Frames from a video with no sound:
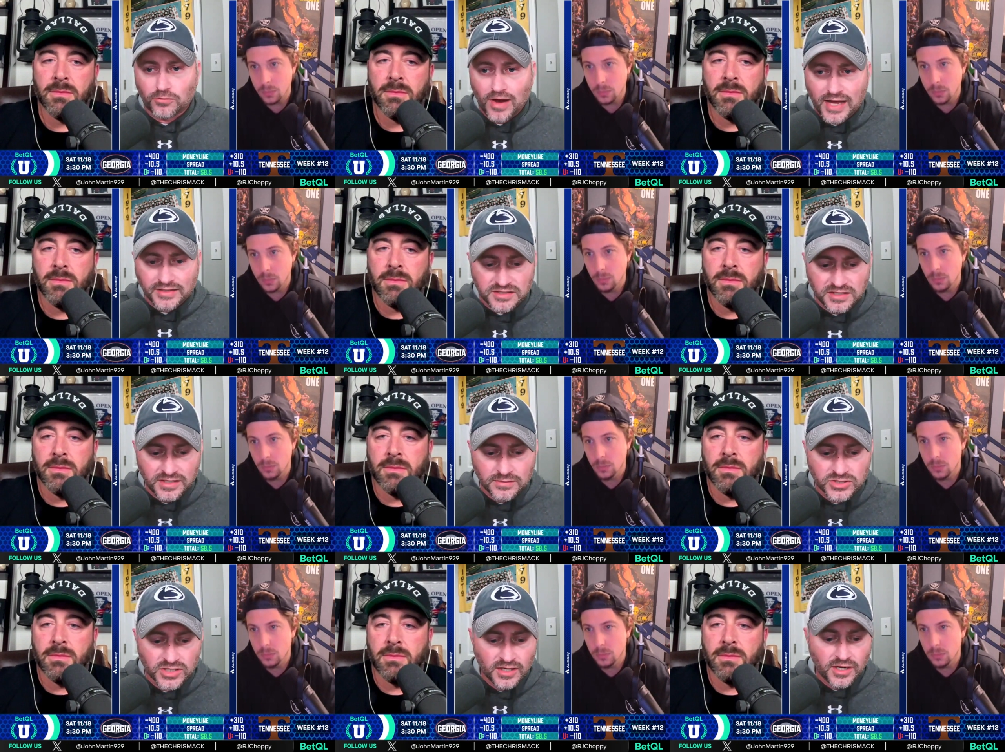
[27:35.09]
Speaker 1: ranked
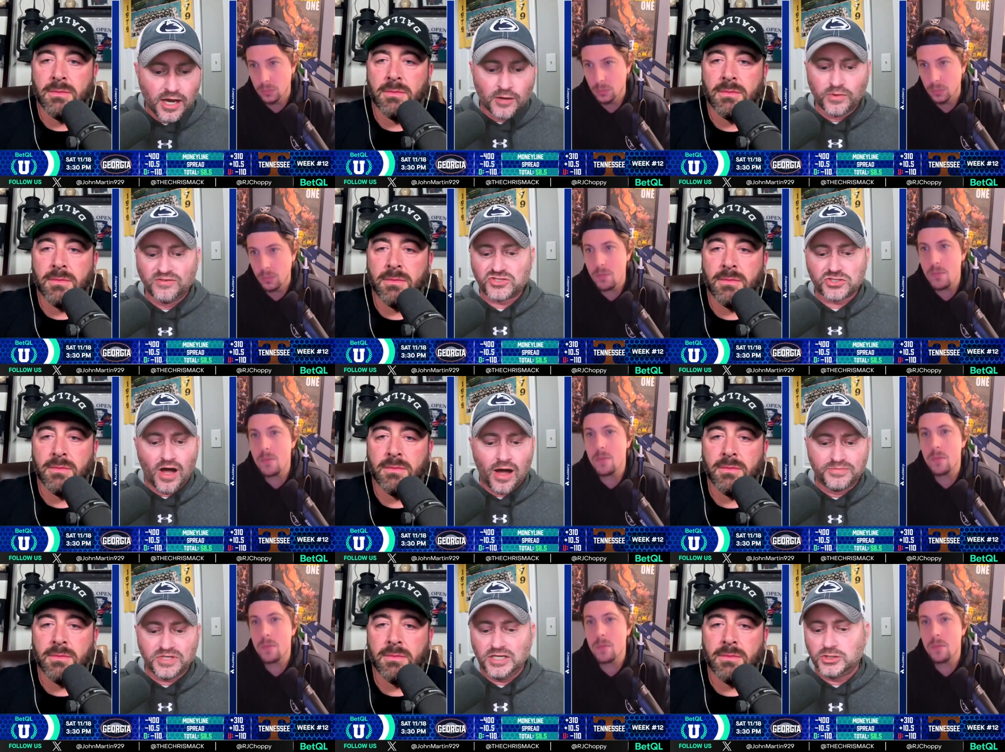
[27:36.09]
teams and we've
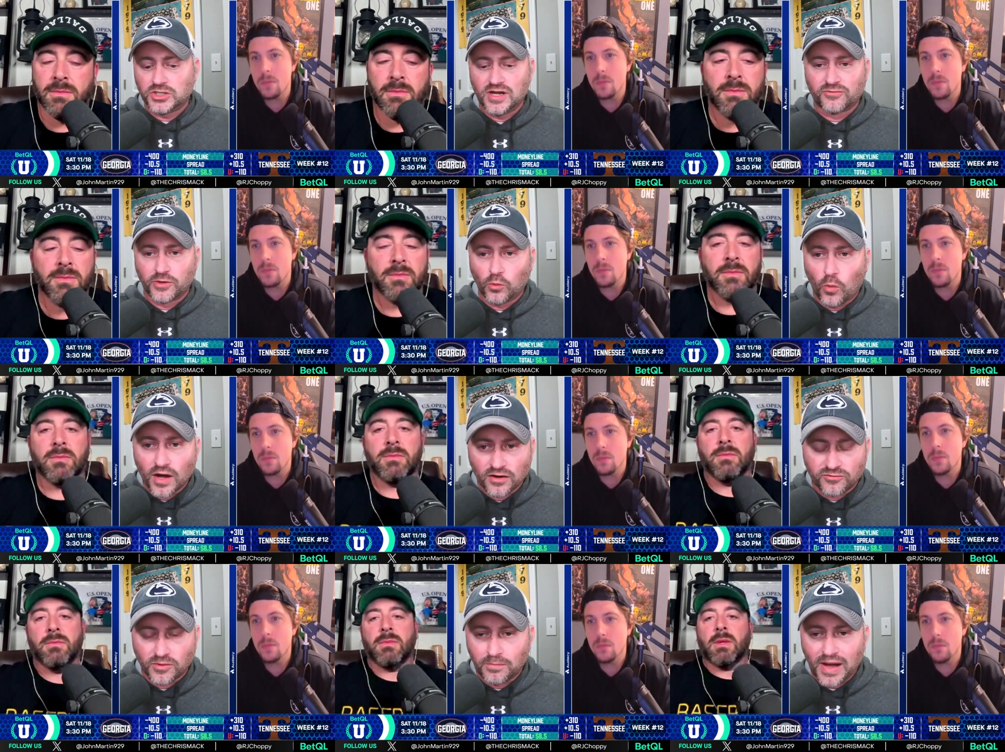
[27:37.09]
stomped each and every one
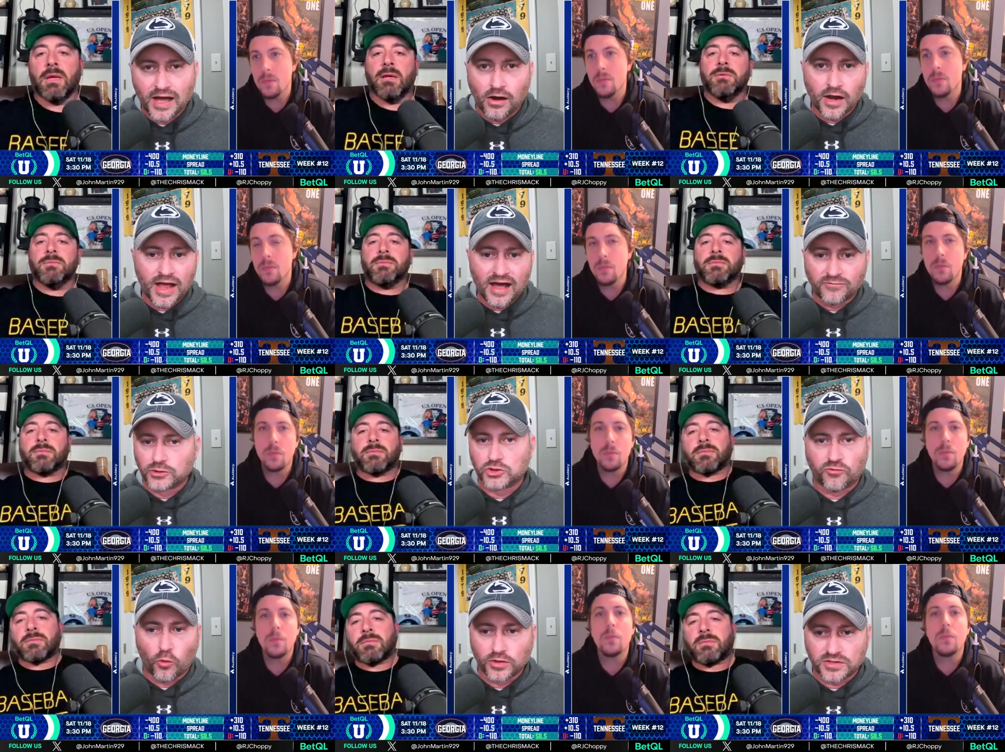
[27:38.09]
of them by on average
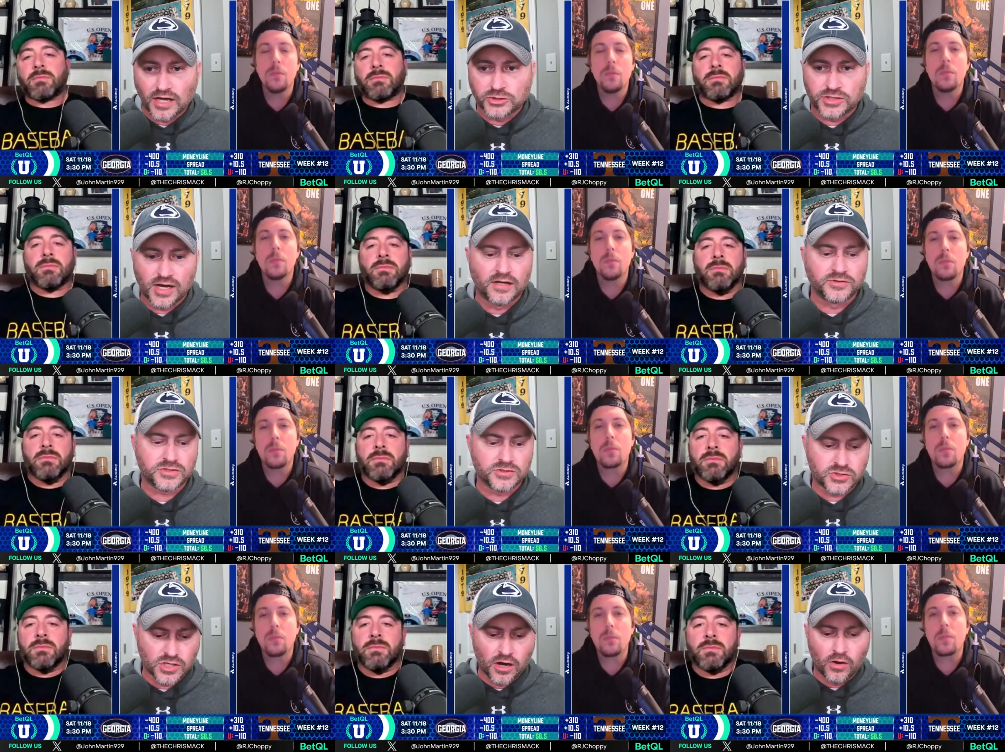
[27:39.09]
four touchdowns.
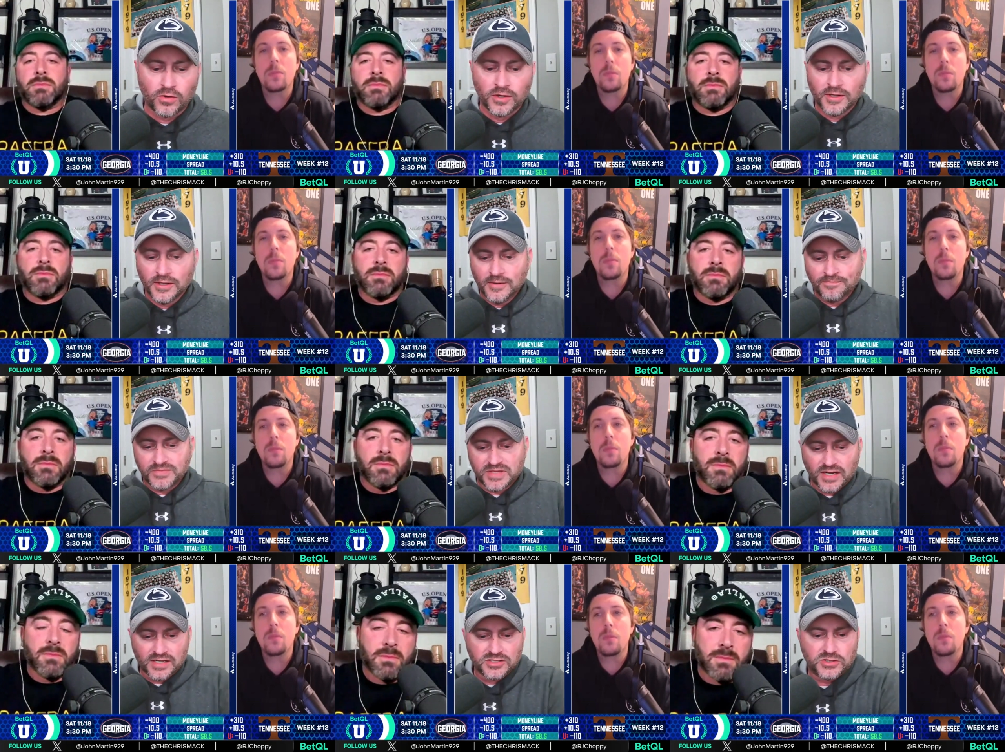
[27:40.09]
So
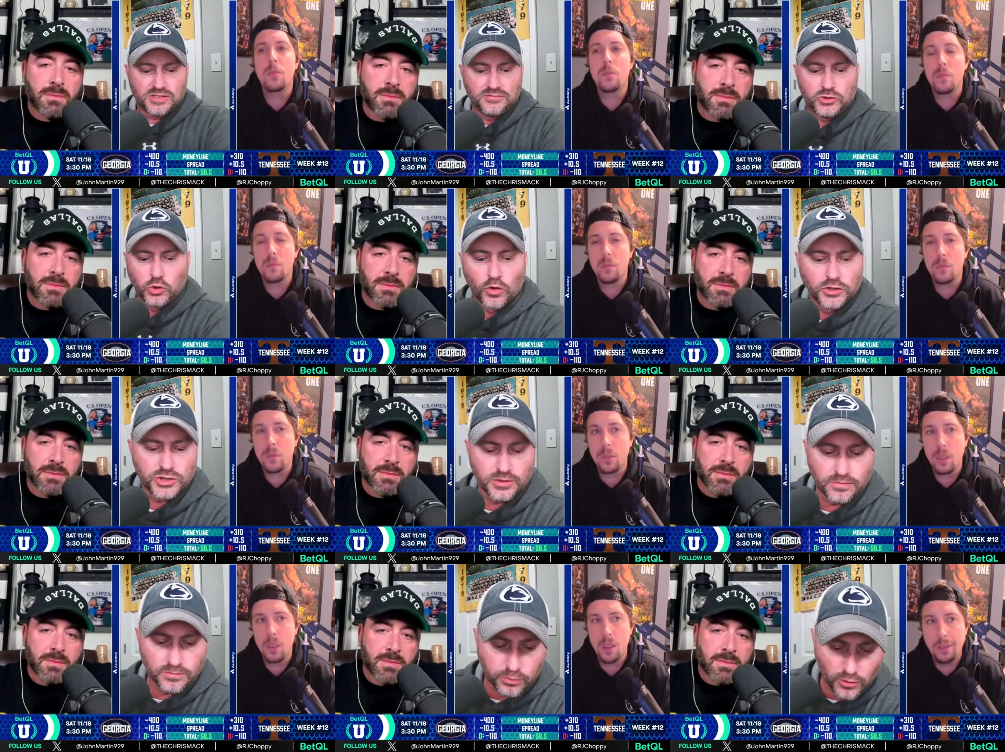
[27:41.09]
does
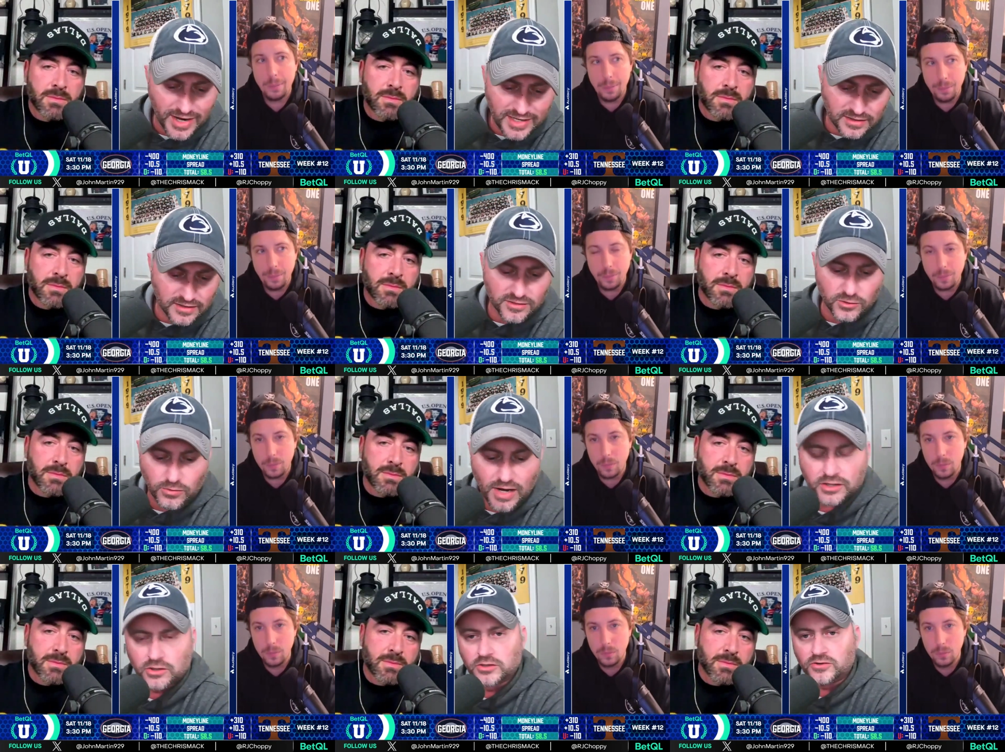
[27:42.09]
Georgia break the
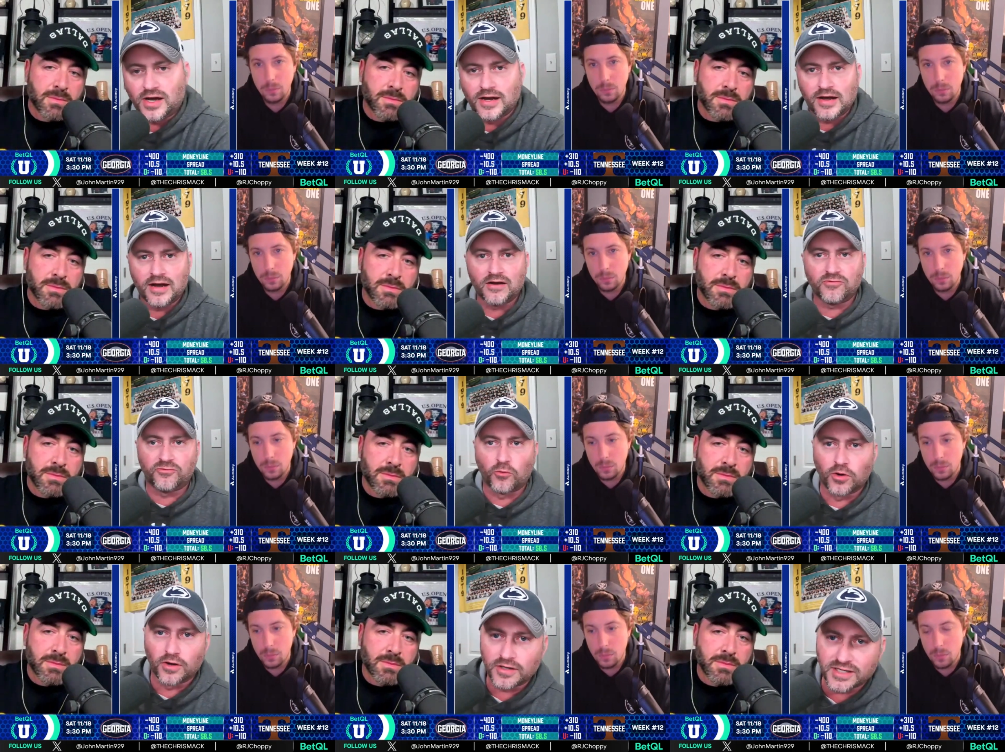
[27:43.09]
record uh,
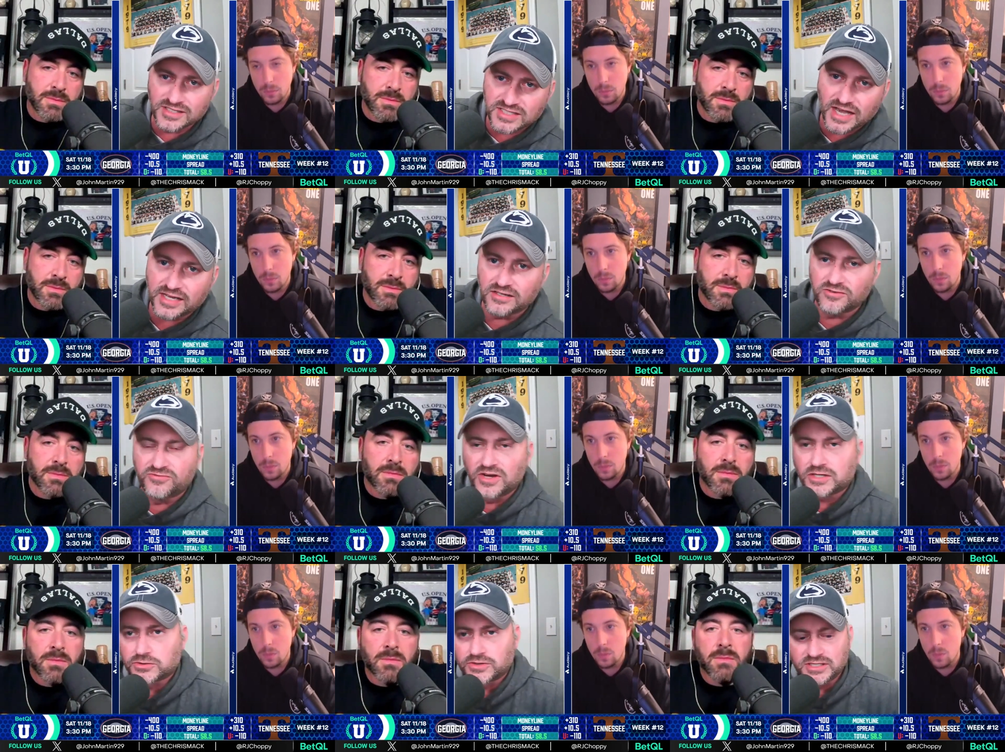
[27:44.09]
for consecutive
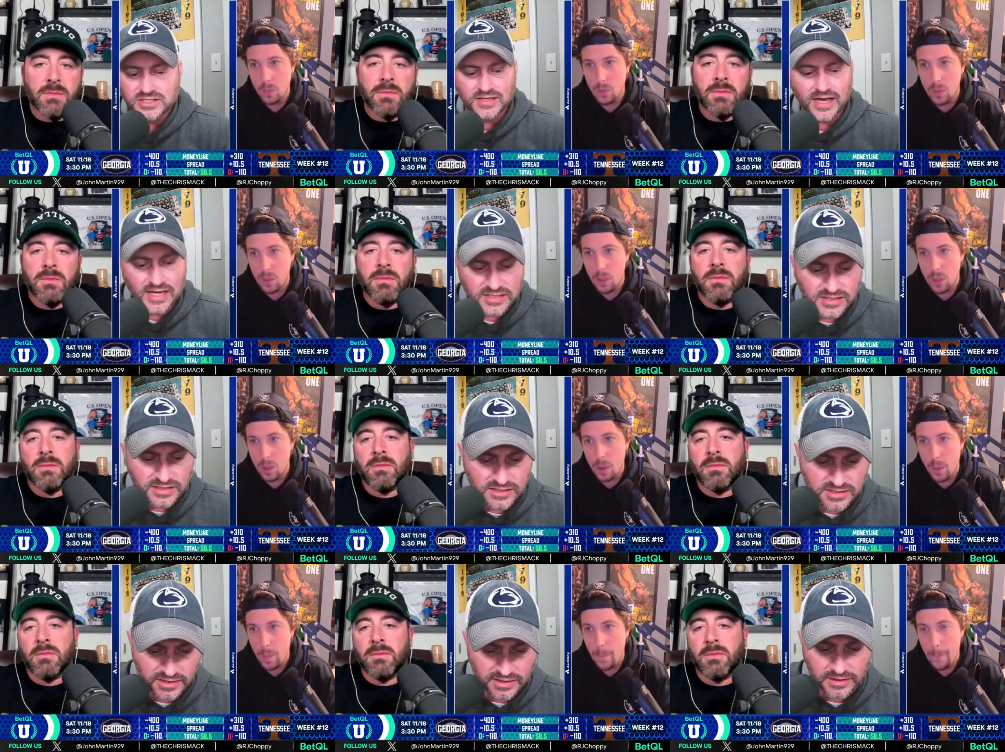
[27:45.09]
victories in the
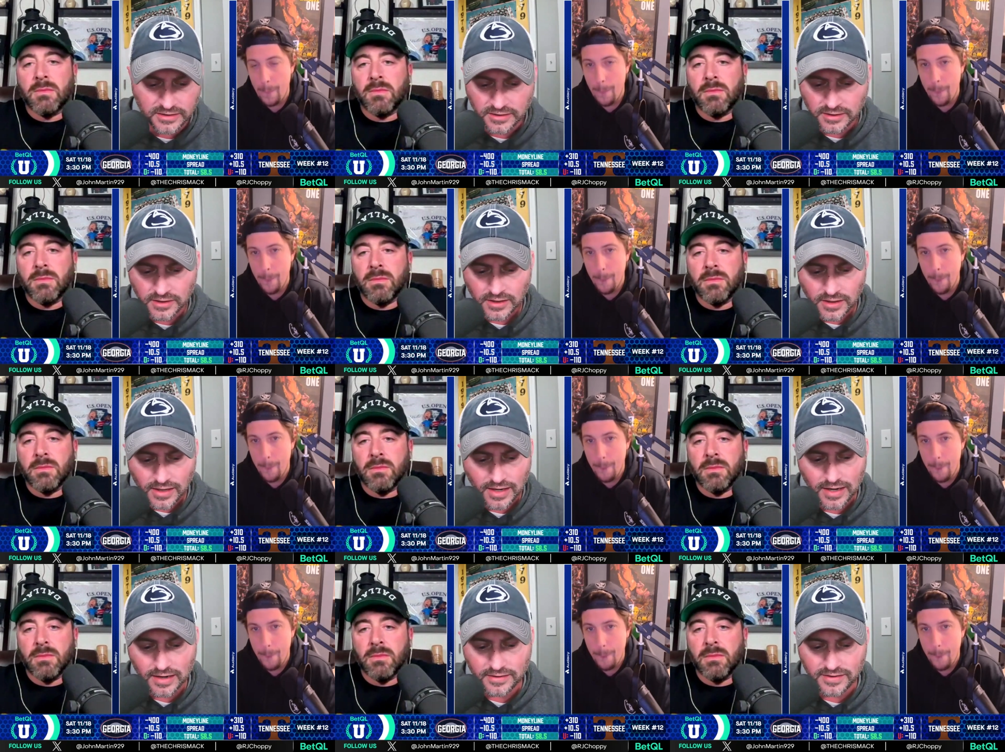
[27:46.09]
SEC
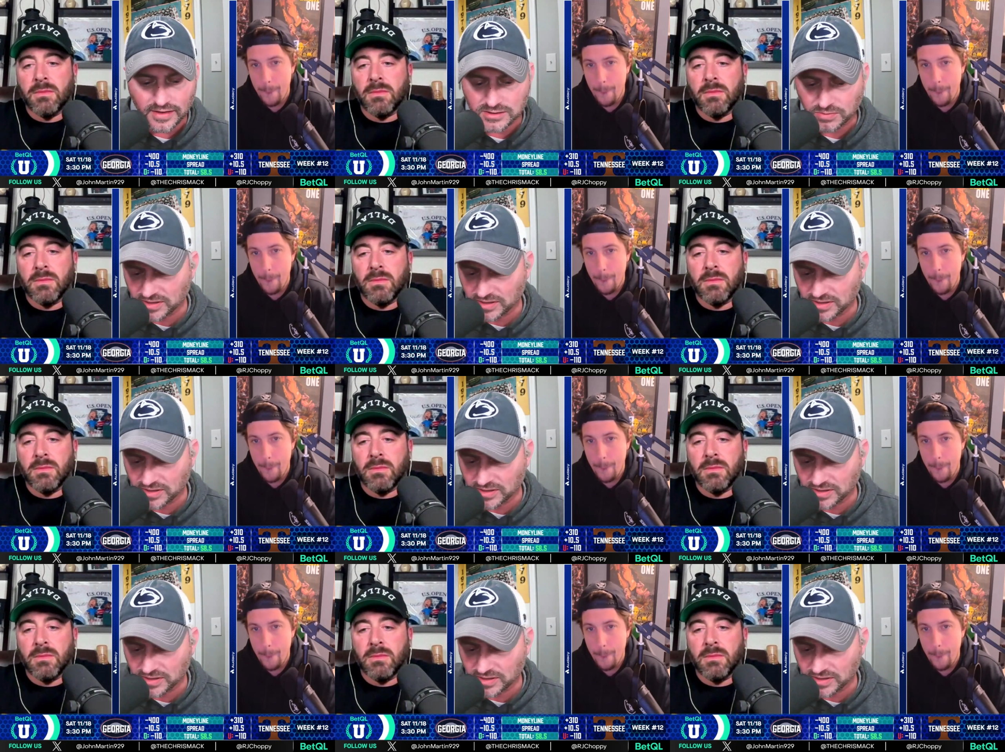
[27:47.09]
uh, that's